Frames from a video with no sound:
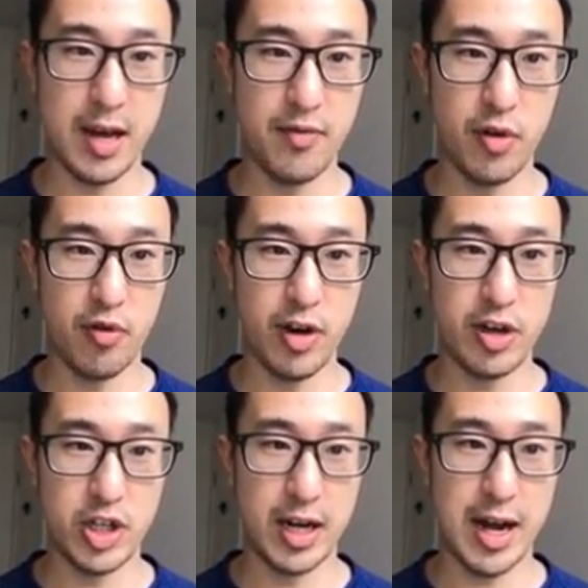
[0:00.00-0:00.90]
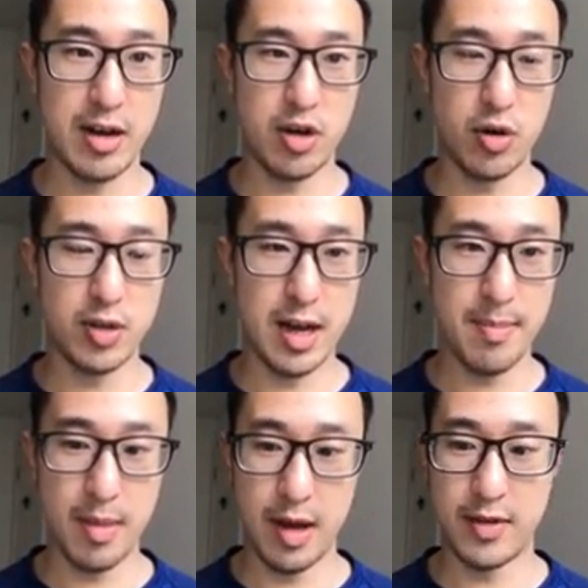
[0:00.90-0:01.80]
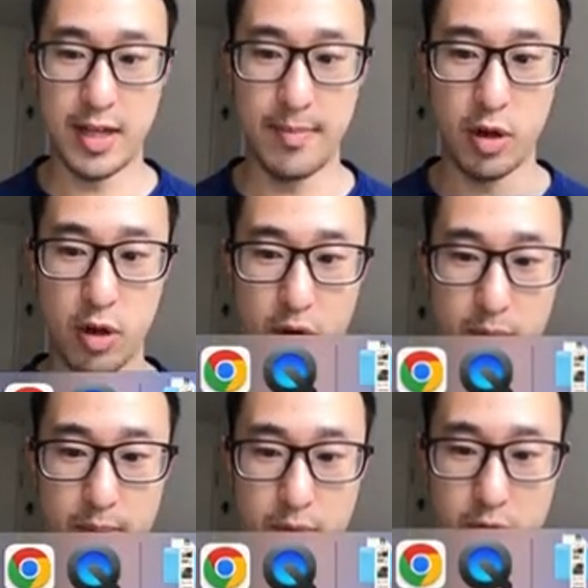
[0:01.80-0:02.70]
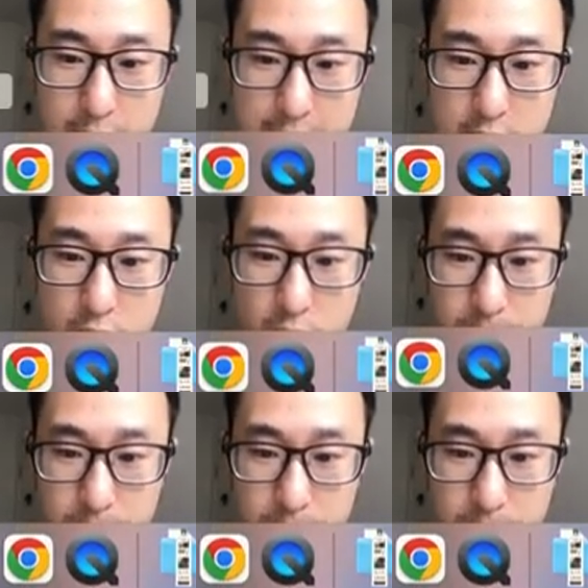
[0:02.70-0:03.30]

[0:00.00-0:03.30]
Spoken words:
feel free to check it out in your own time, everteam.com.au.